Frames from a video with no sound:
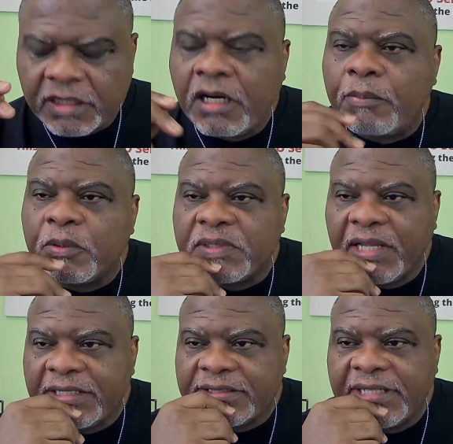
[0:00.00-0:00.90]
couple
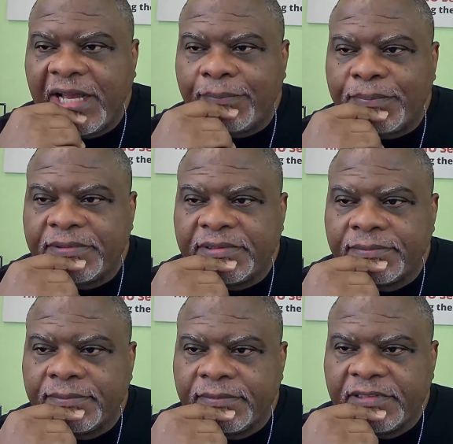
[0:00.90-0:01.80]
things happened
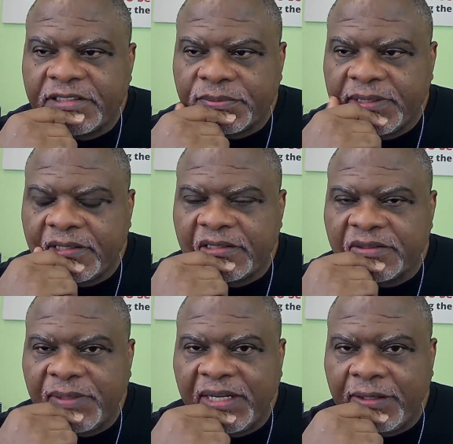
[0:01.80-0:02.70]
this week
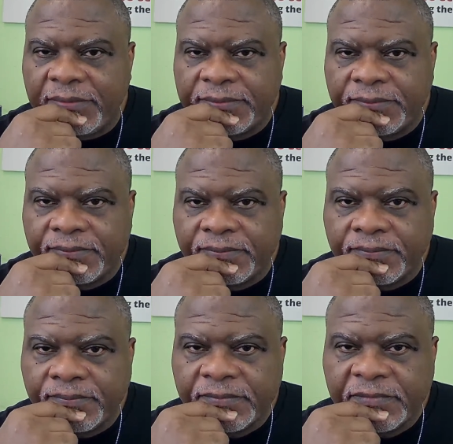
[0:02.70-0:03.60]
as well.
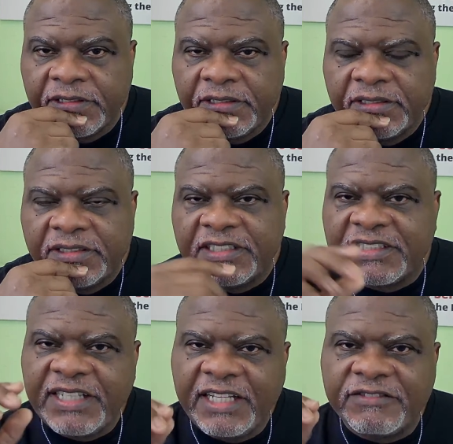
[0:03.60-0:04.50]
The
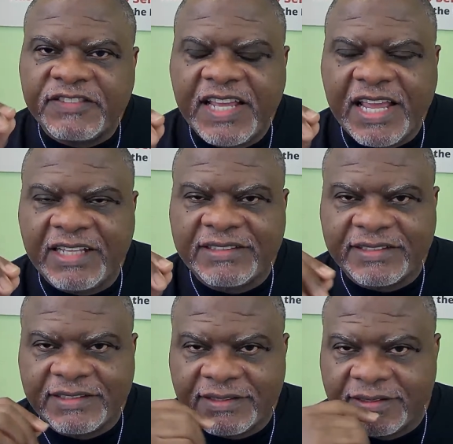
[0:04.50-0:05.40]
state of
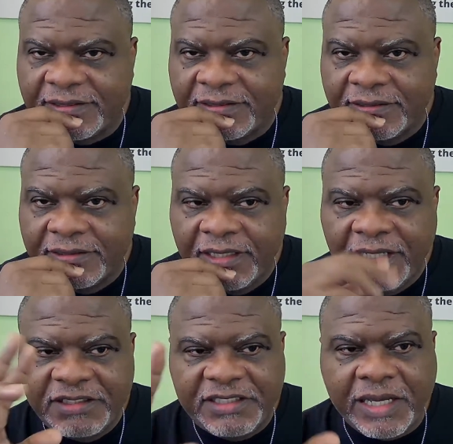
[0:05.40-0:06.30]
Kansas,
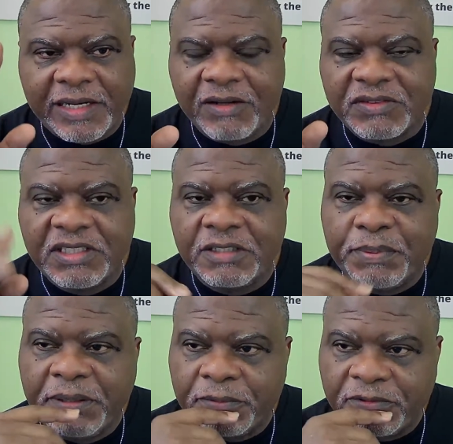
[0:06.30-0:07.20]
shout out to the
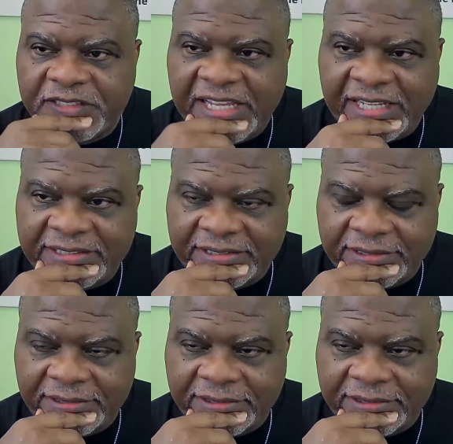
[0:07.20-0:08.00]
people of Kansas.